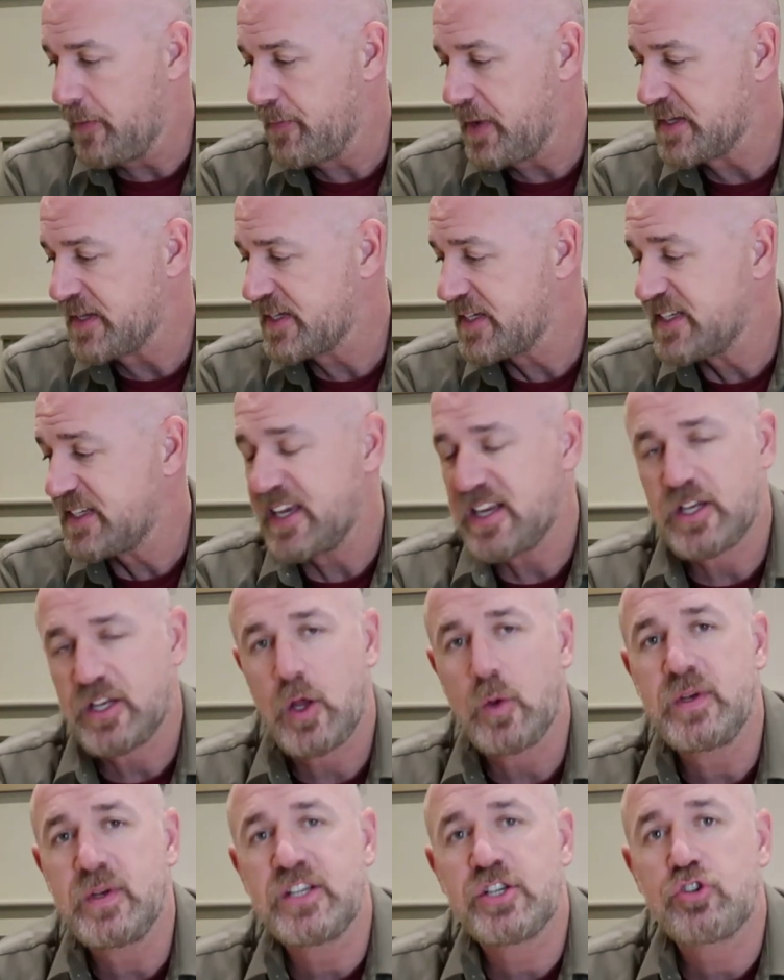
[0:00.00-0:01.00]
As I said, I
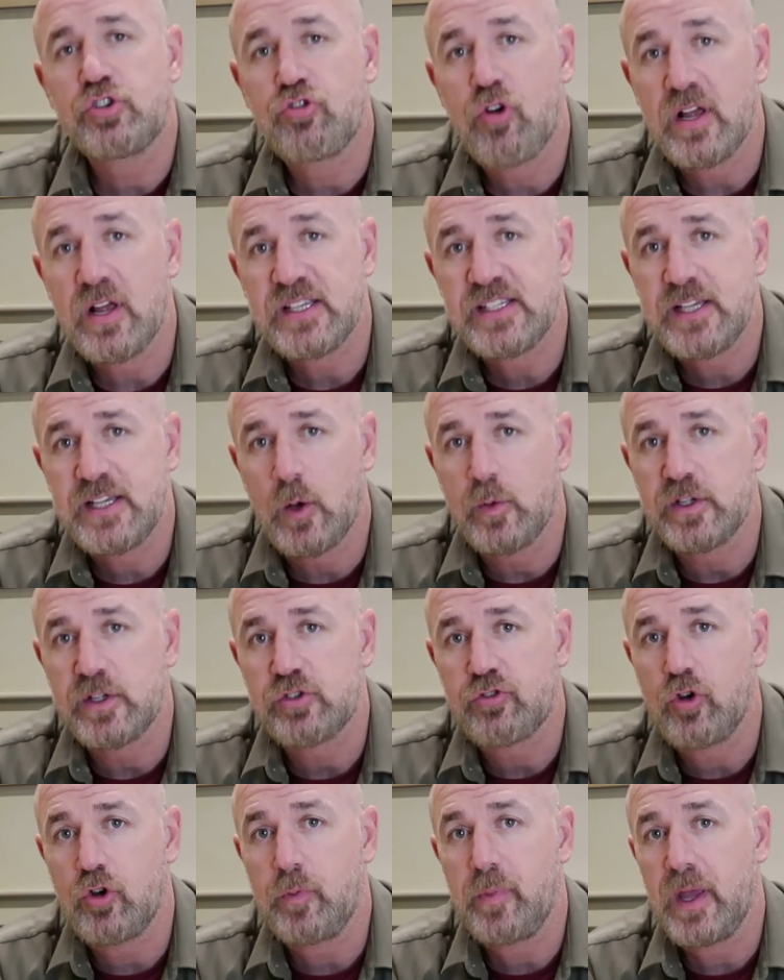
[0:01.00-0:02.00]
don't need to try and sell this
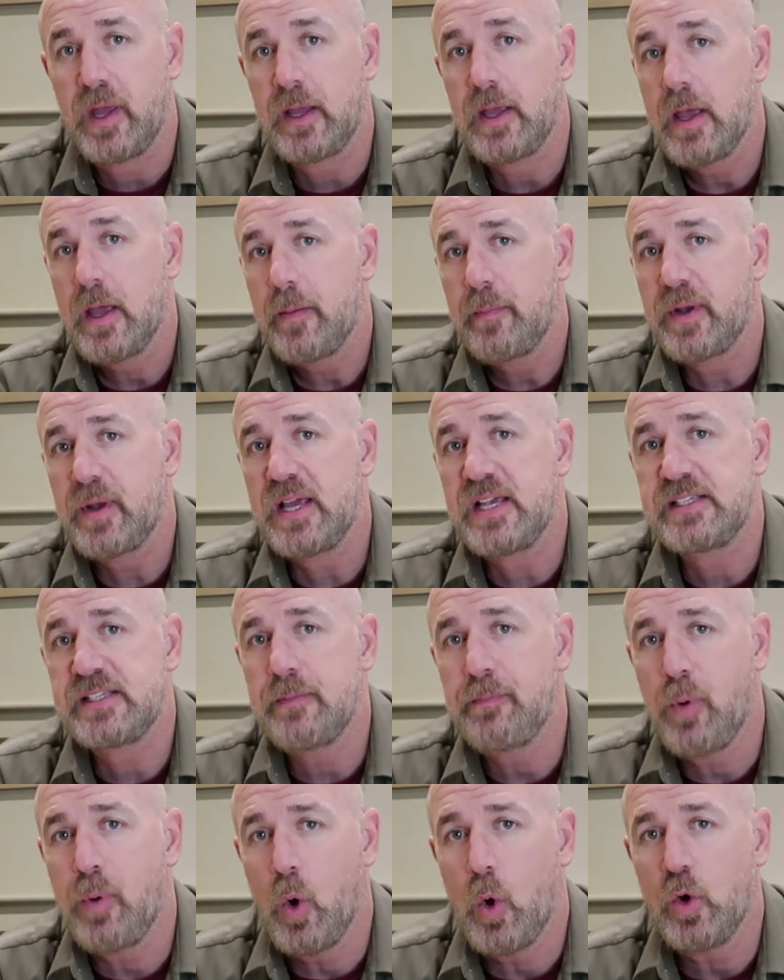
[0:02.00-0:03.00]
grouping, but it is
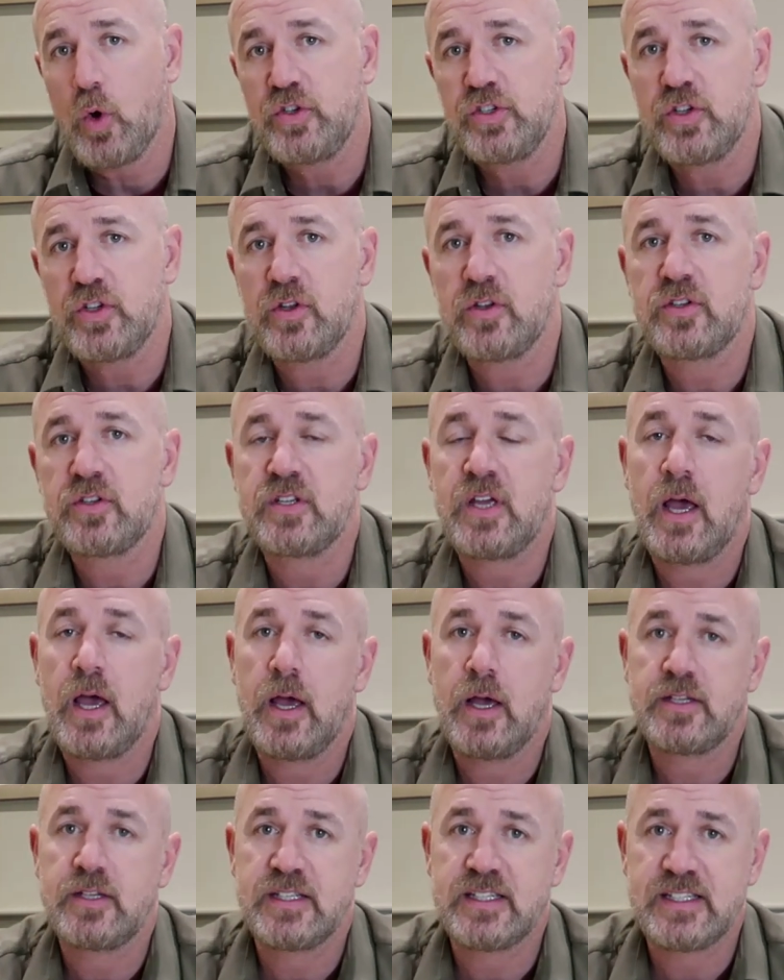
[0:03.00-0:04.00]
important
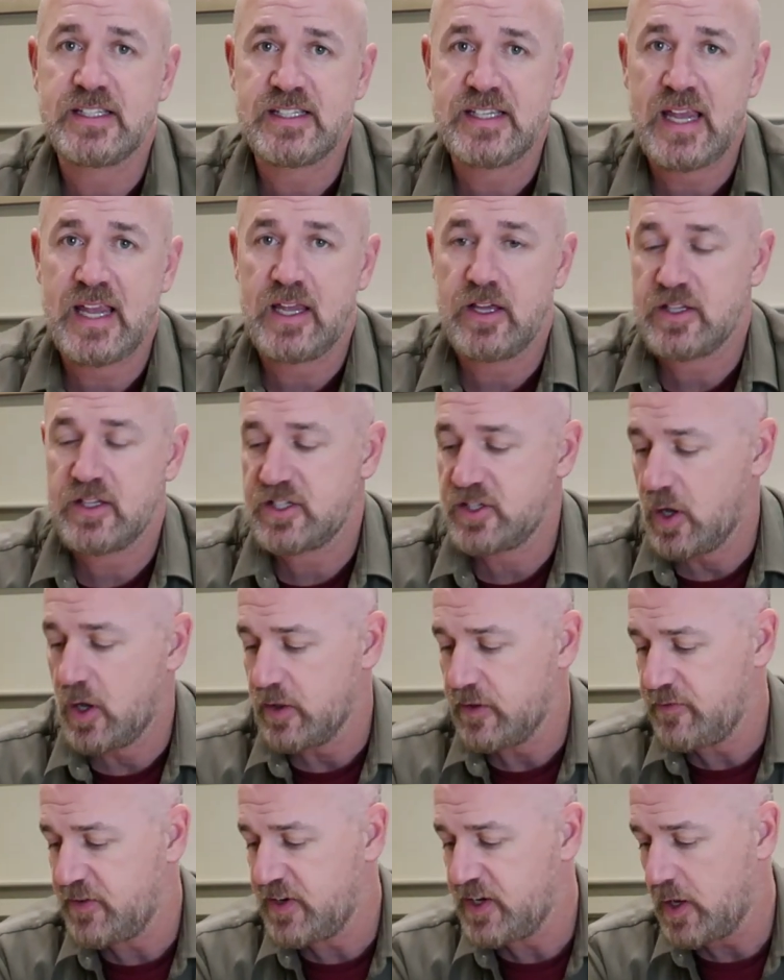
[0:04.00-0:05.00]
to state at the
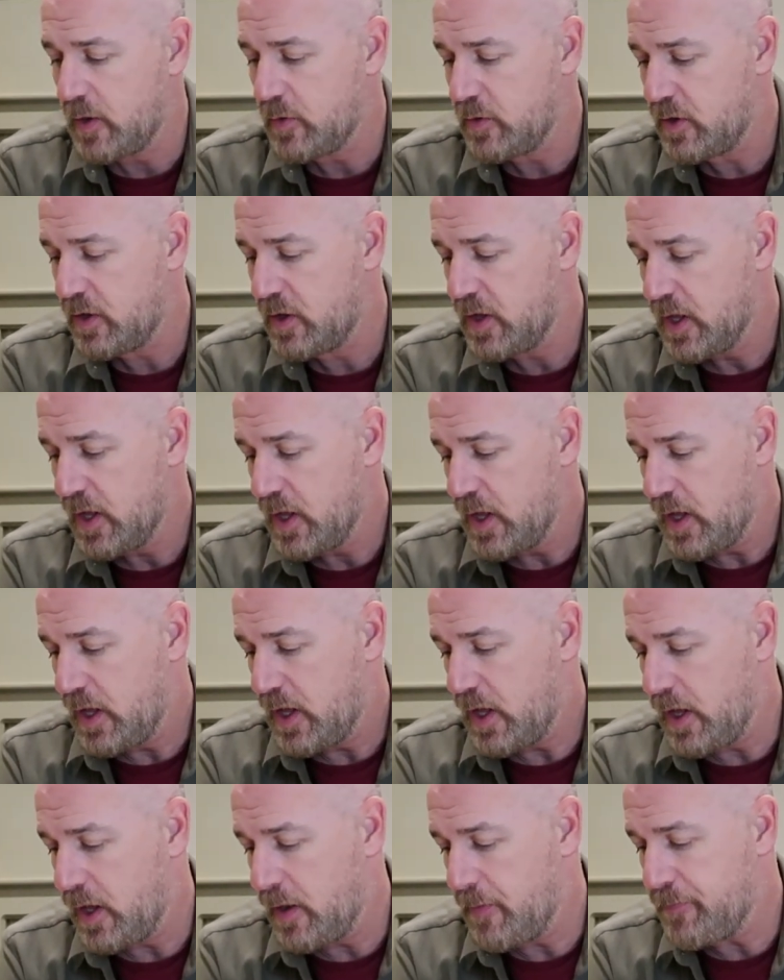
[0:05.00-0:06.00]
start of the video
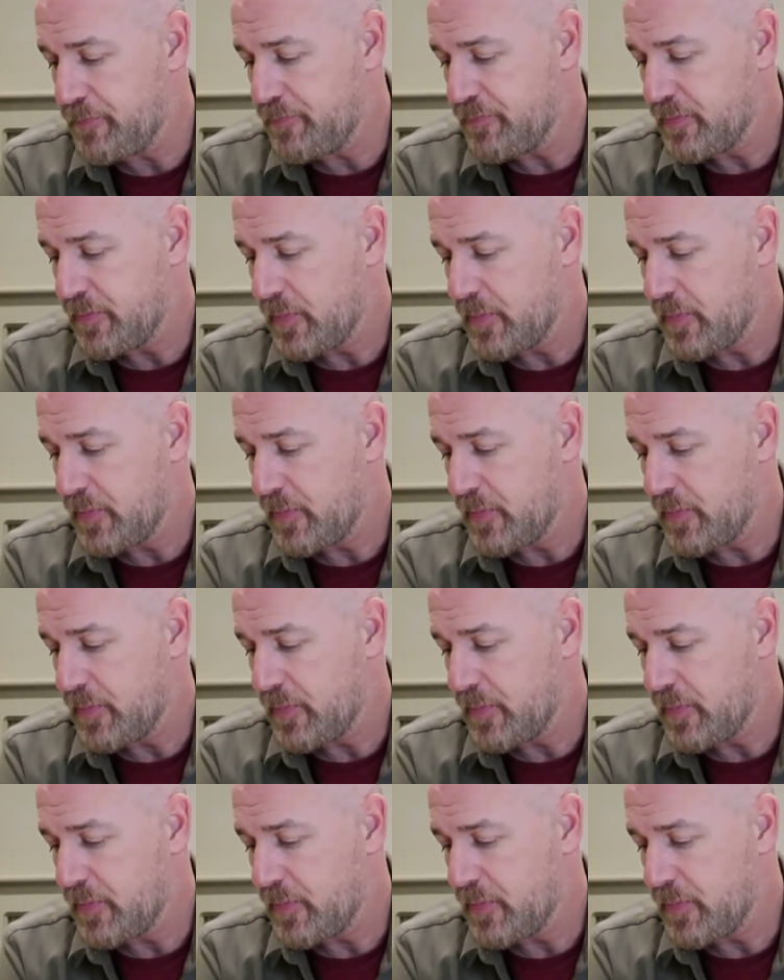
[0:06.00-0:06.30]
that